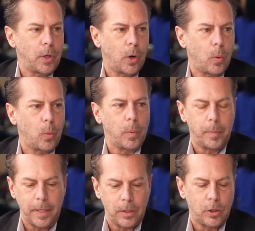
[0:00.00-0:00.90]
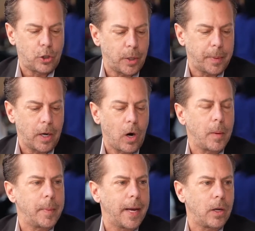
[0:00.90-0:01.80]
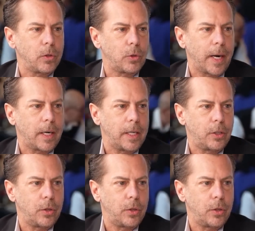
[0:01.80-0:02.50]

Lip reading: would be shipping our metal directly